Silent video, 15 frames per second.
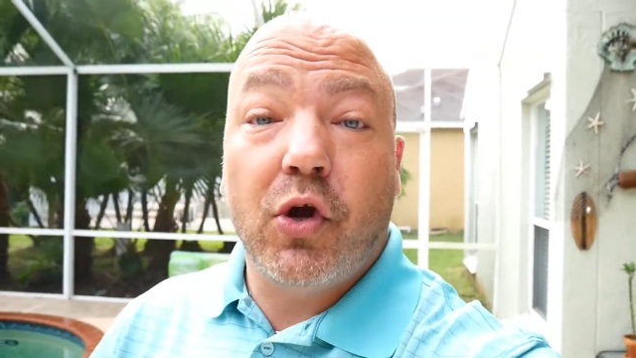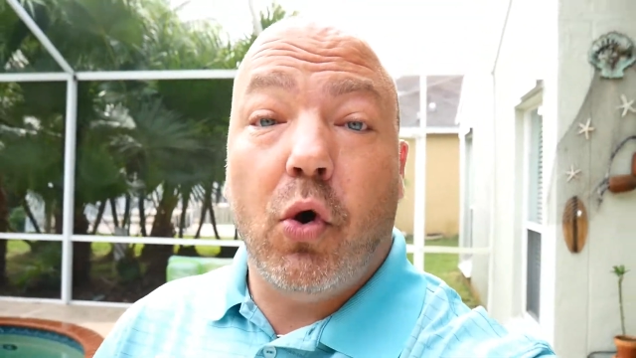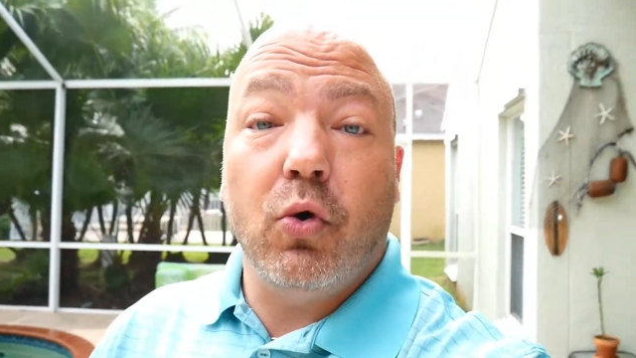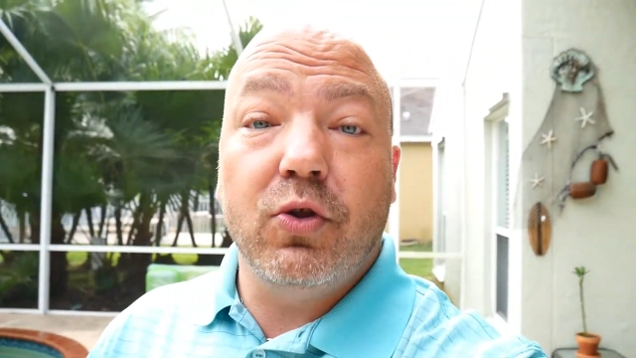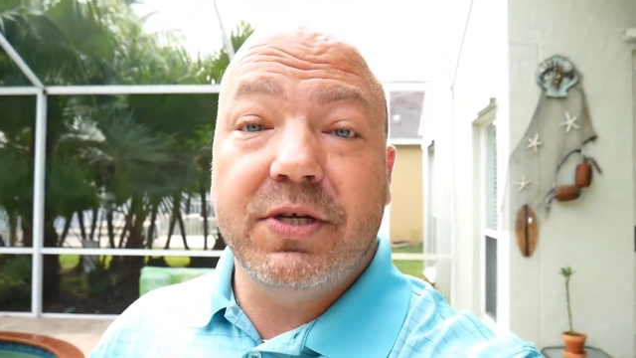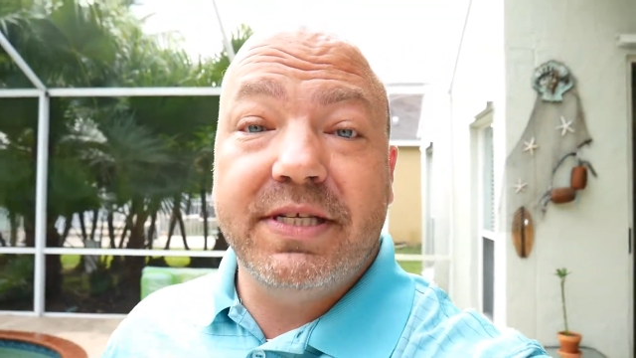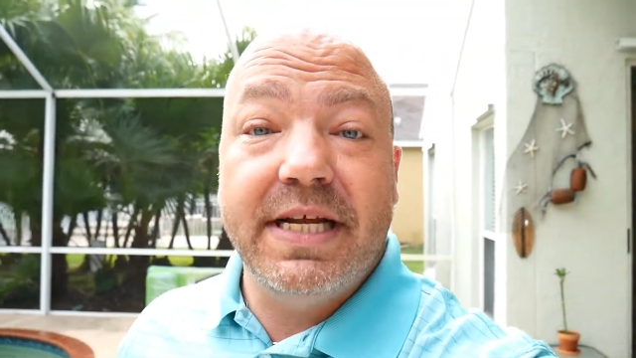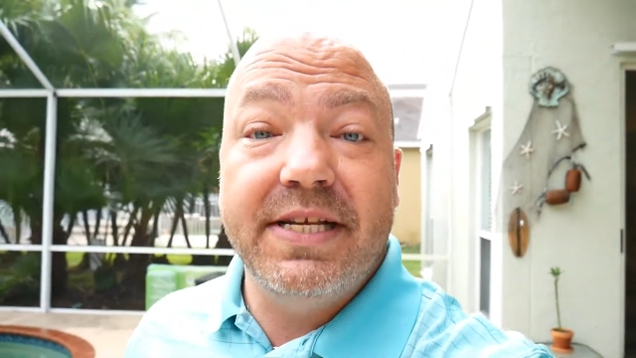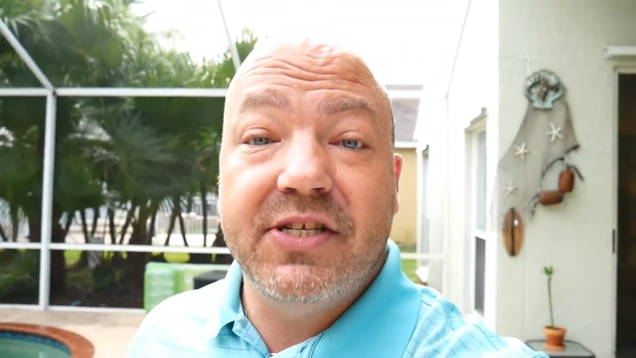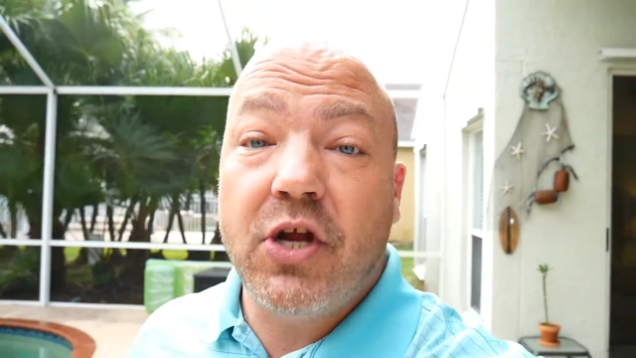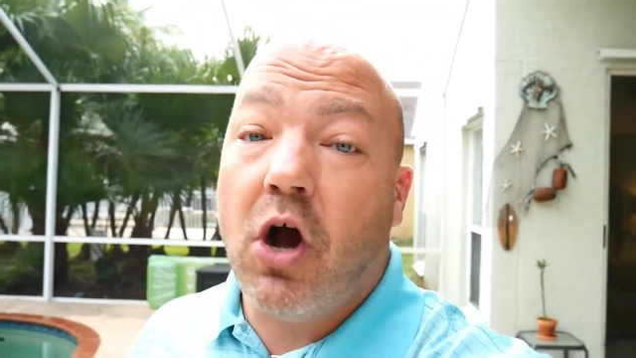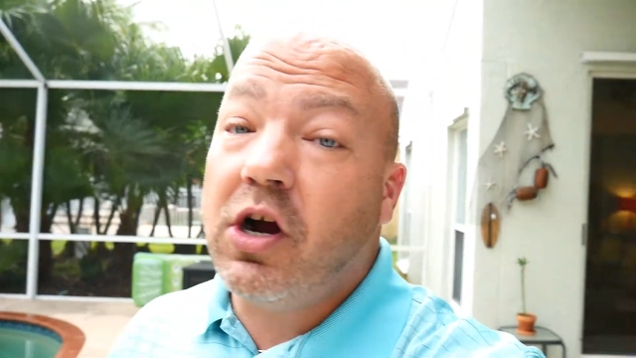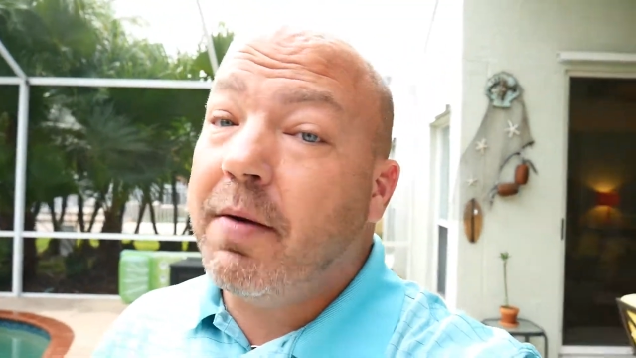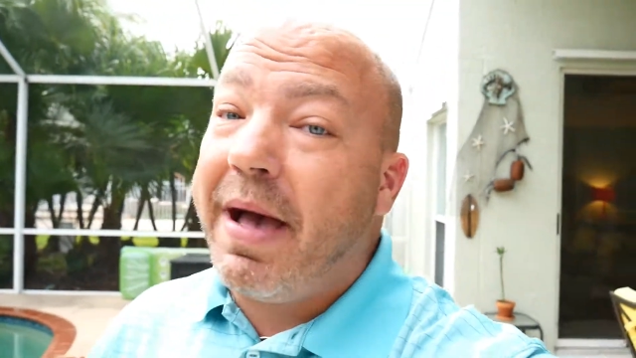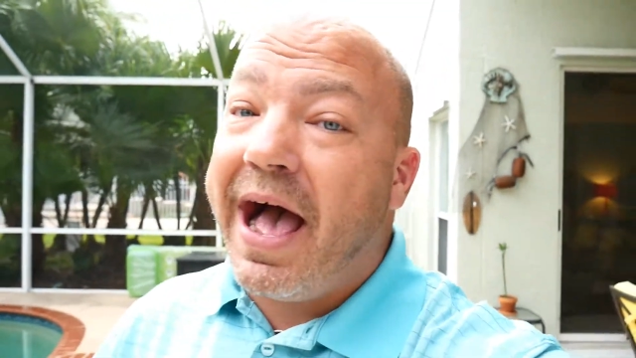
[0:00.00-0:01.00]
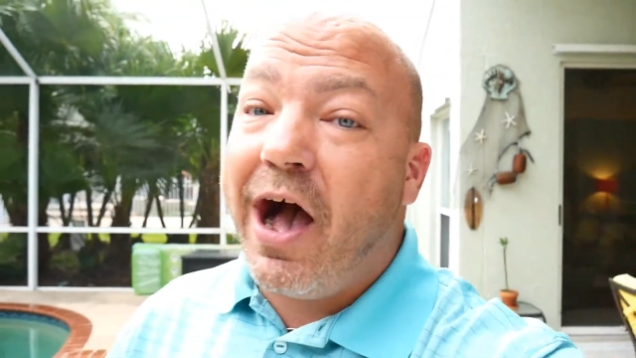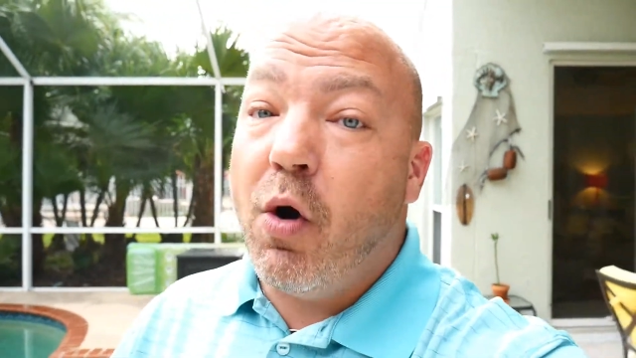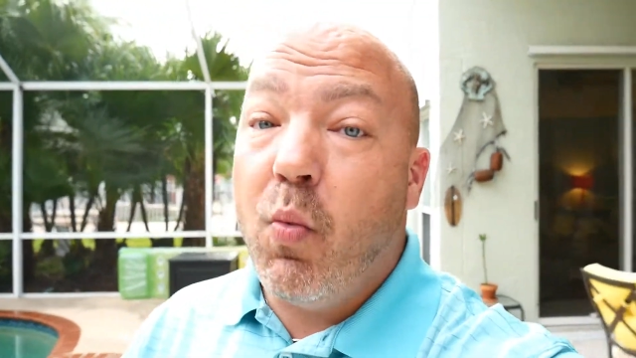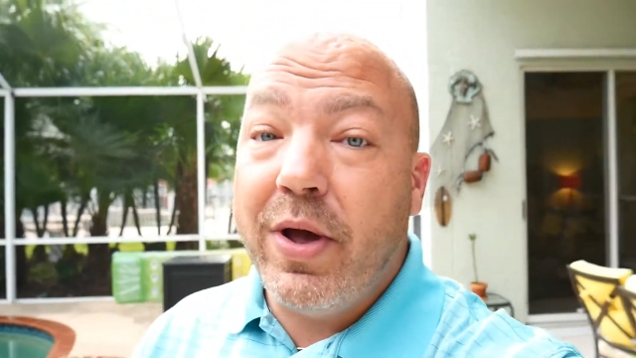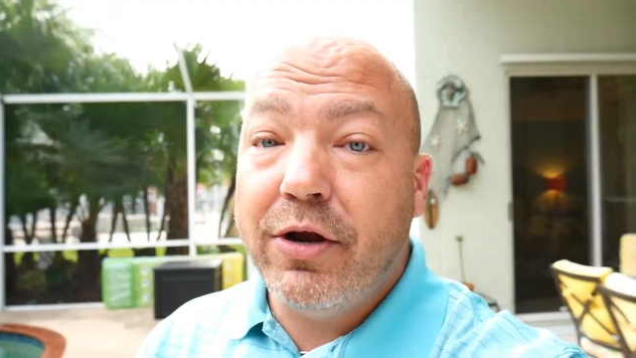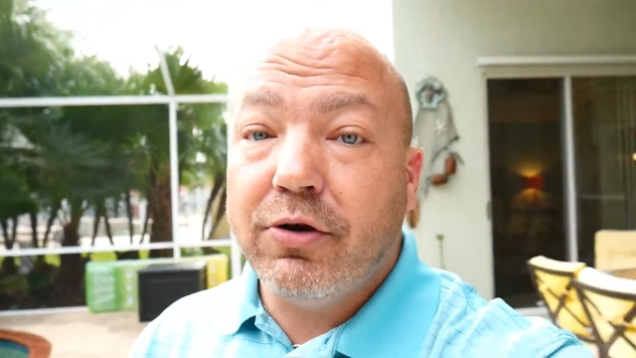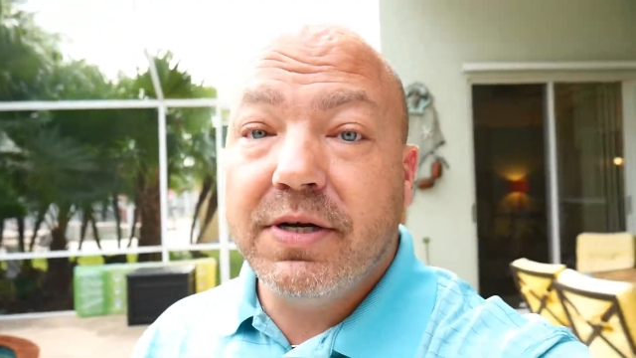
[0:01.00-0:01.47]
colder states talk about how
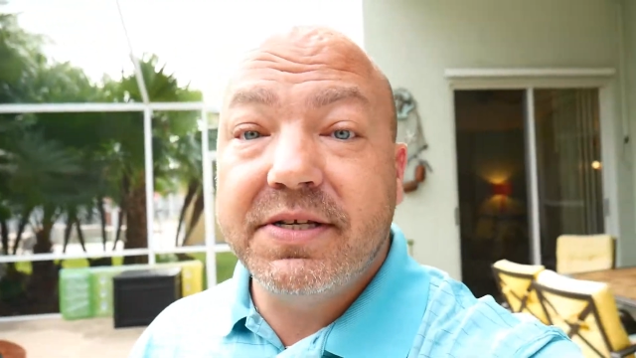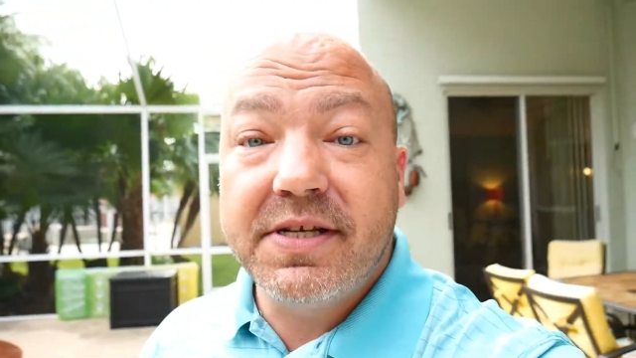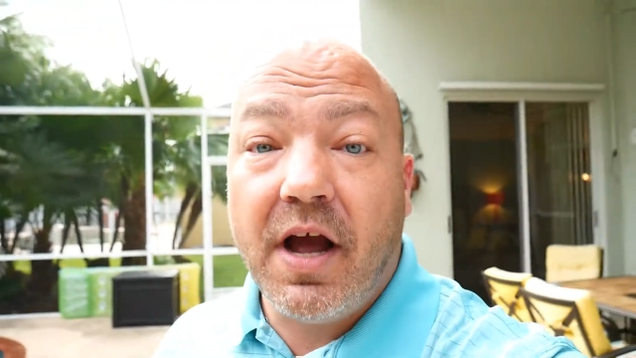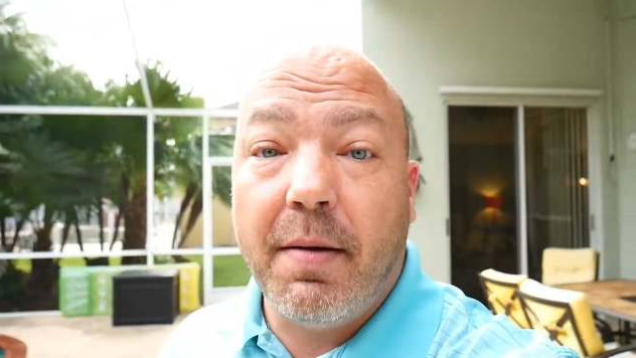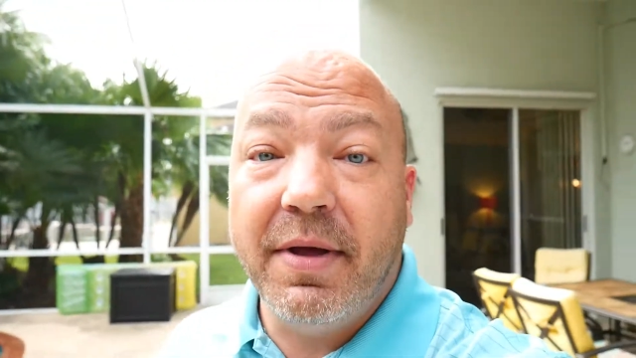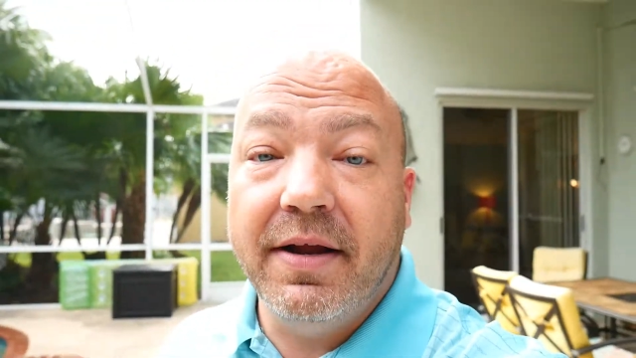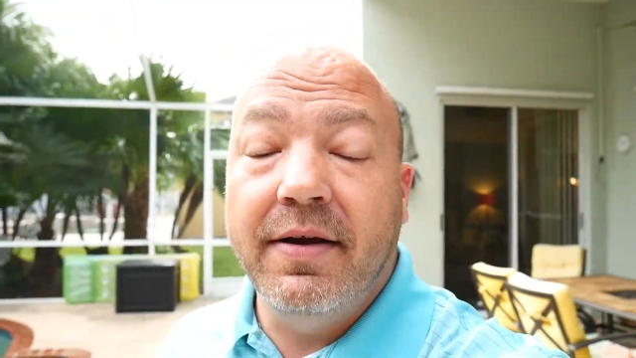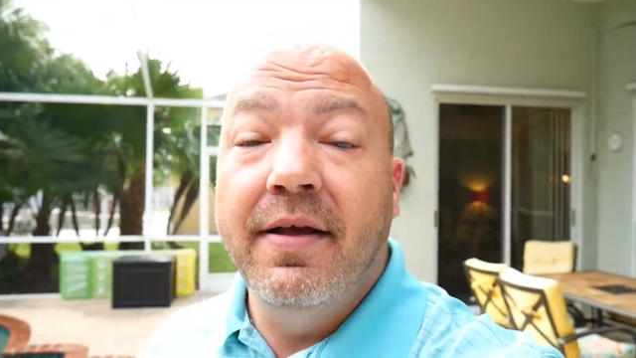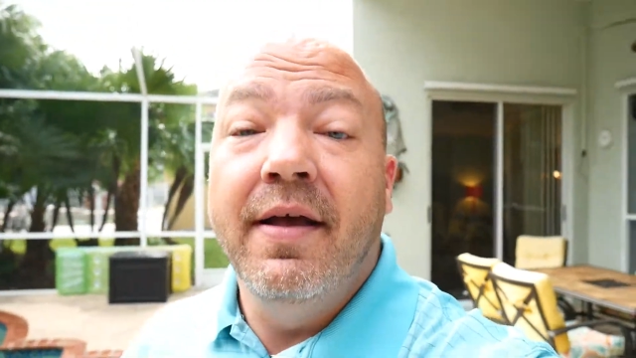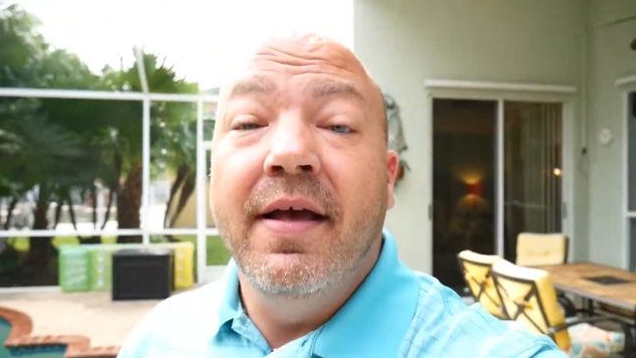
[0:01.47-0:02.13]
winter is coming.